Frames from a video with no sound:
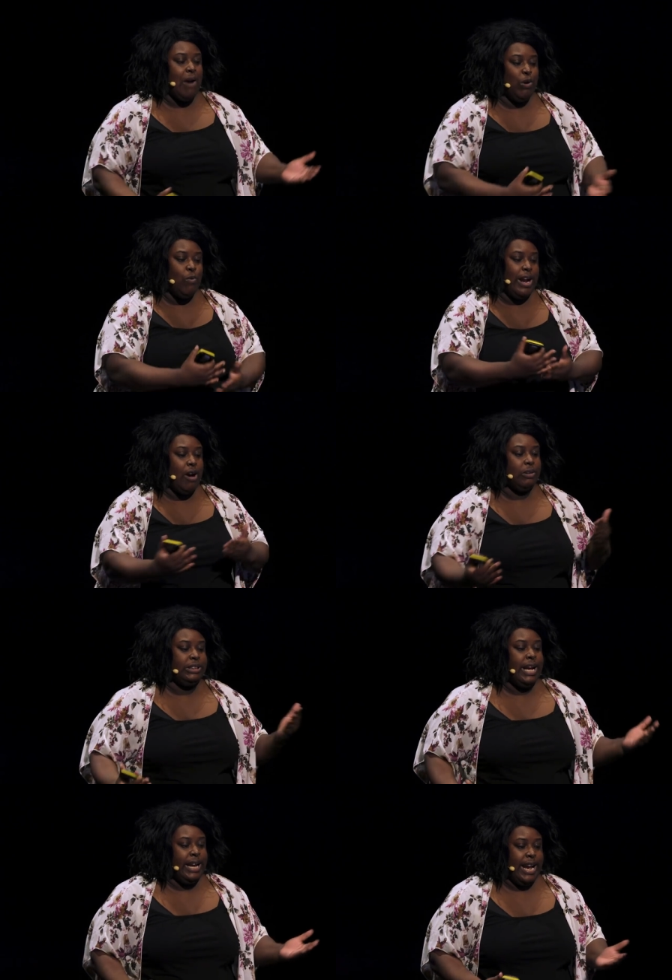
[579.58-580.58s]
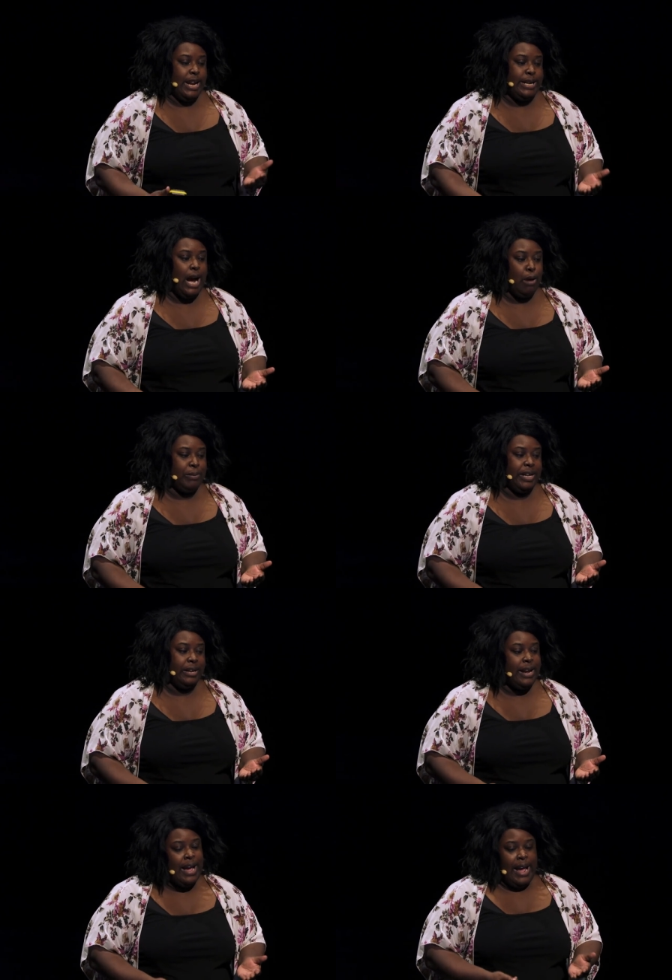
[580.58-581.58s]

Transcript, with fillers: everyone else can adopt it.